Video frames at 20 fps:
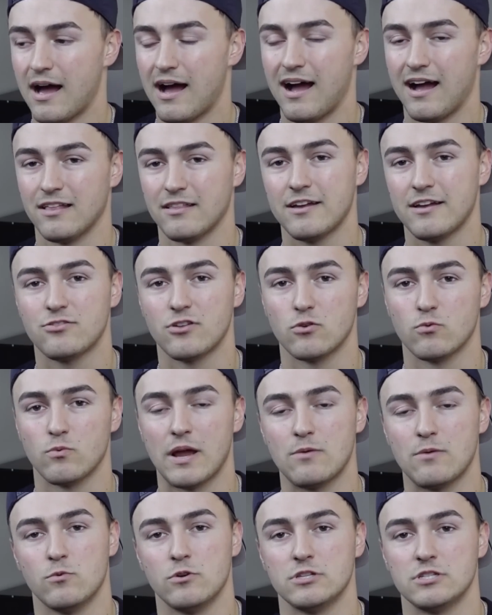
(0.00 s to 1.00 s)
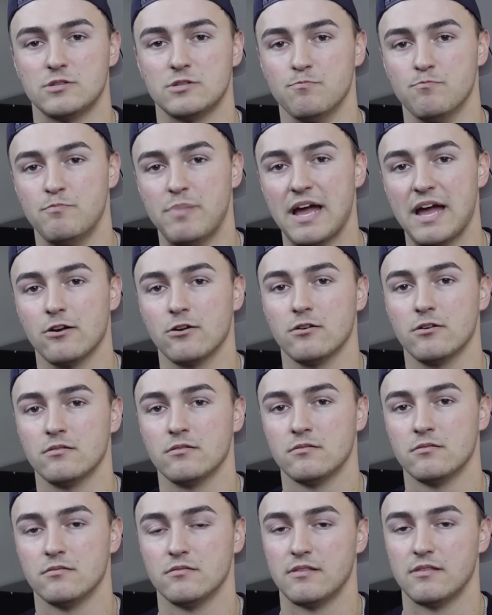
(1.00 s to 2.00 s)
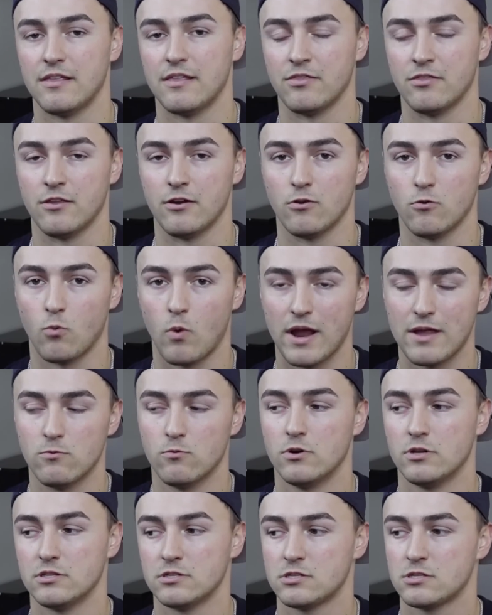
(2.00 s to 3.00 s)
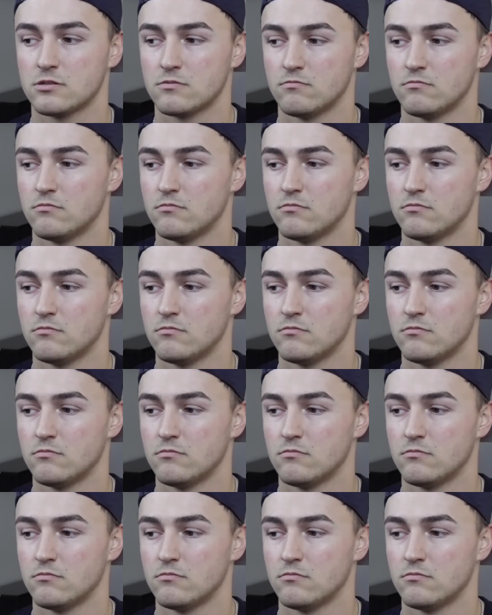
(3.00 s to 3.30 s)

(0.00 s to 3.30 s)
I like their red ones better than their white ones.